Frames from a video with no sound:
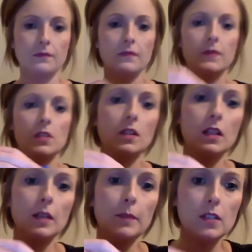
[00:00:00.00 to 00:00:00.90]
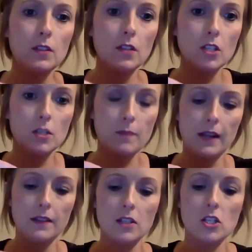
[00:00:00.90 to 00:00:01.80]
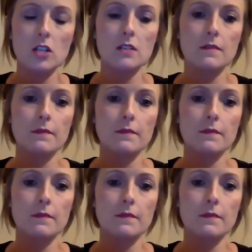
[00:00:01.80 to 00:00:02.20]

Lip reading: So you clip it to the back of the shirt.